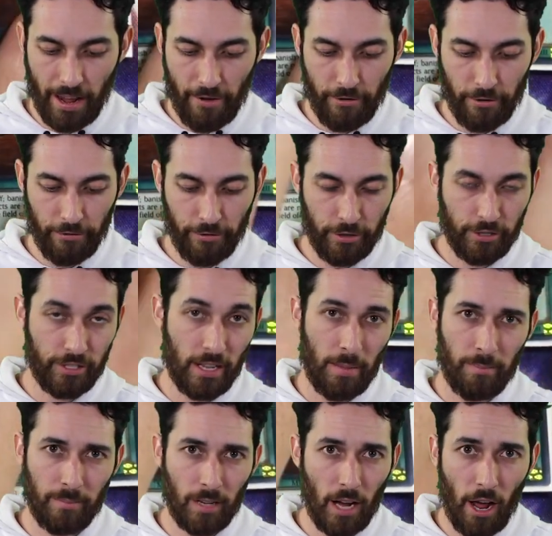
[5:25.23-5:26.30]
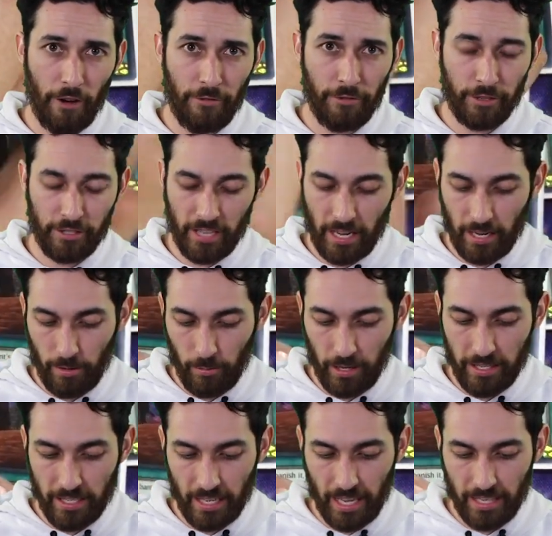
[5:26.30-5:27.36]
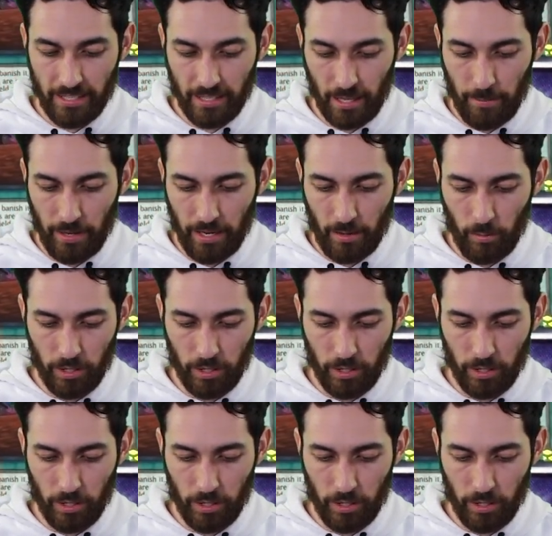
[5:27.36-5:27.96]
ever for some godforsaken reason gets limited,